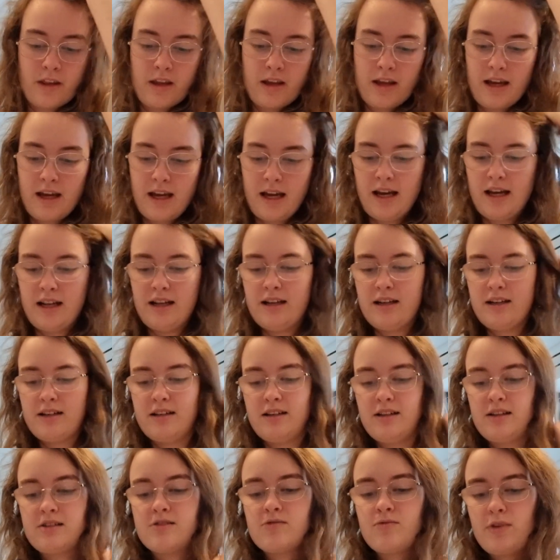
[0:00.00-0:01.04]
and
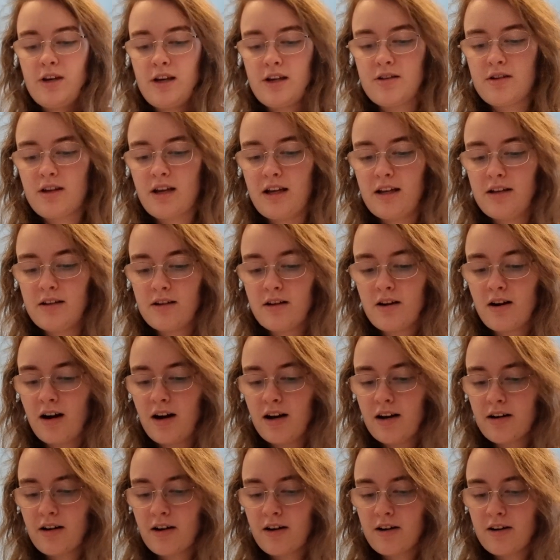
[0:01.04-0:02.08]
this is in
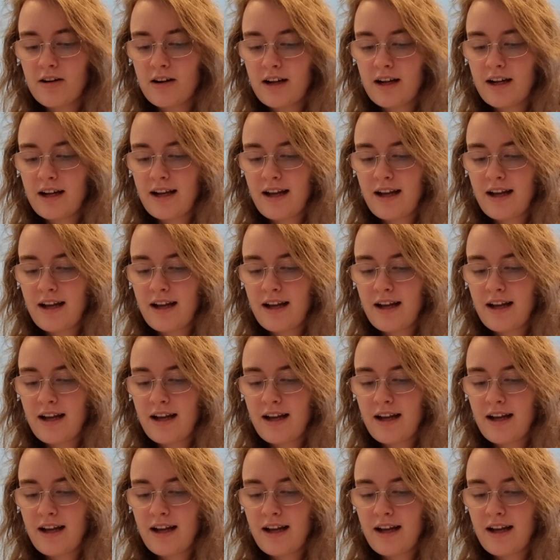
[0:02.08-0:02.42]
color